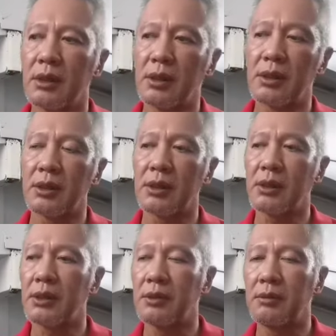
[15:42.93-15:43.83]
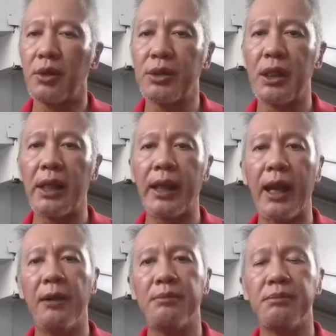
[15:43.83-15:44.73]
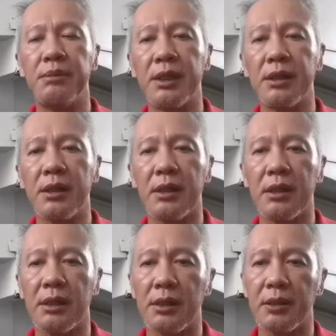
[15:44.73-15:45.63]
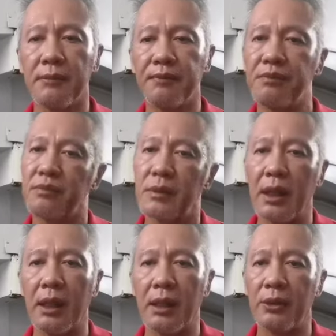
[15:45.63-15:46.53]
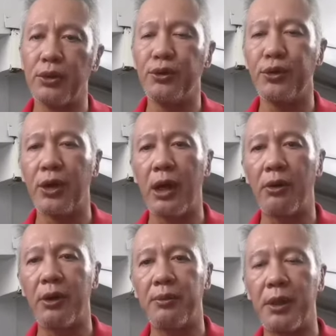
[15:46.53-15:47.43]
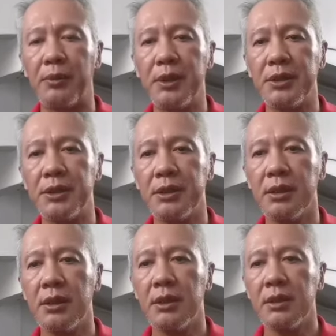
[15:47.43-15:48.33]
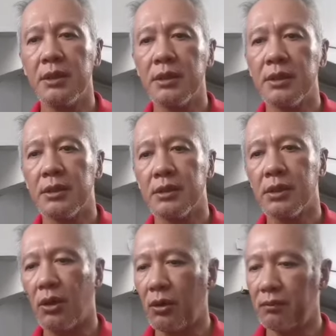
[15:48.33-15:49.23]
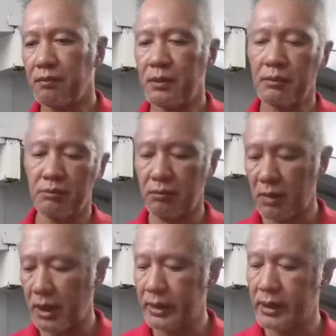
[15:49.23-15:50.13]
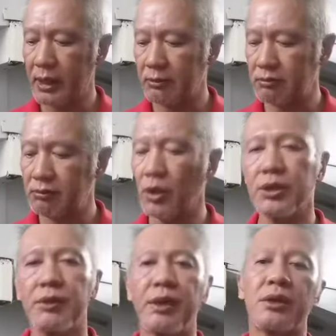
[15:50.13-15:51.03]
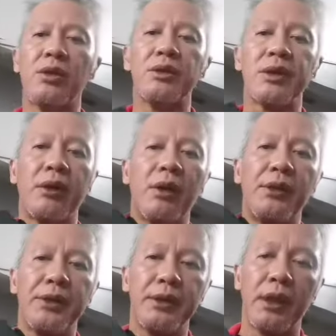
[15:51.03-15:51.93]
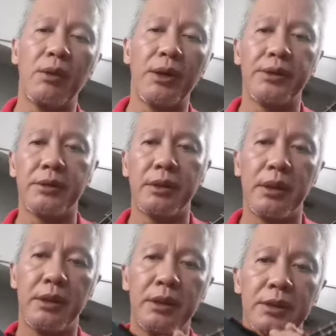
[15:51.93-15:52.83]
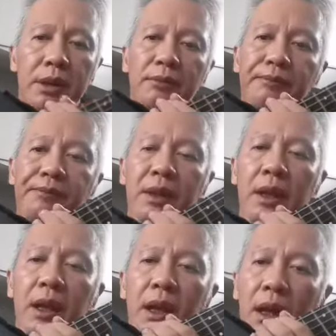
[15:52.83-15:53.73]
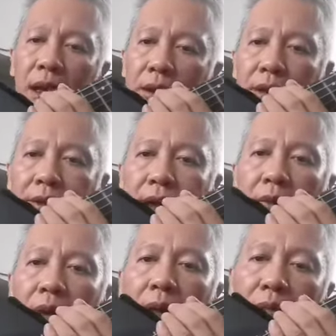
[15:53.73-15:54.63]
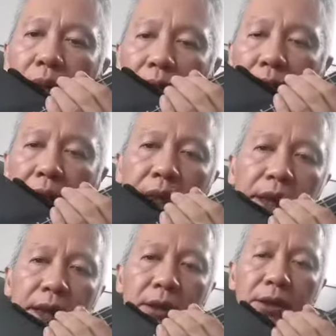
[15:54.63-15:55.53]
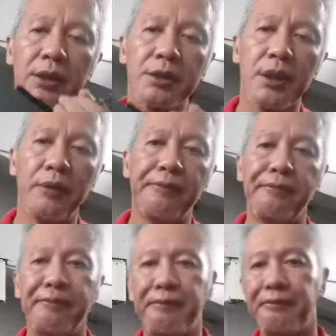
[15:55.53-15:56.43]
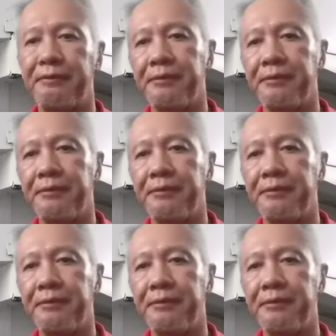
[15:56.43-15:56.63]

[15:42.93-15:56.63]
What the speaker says: modeling amp, but it'll do for our purpose. So I got most of the tones I wanted. There's some humbucker here. There's some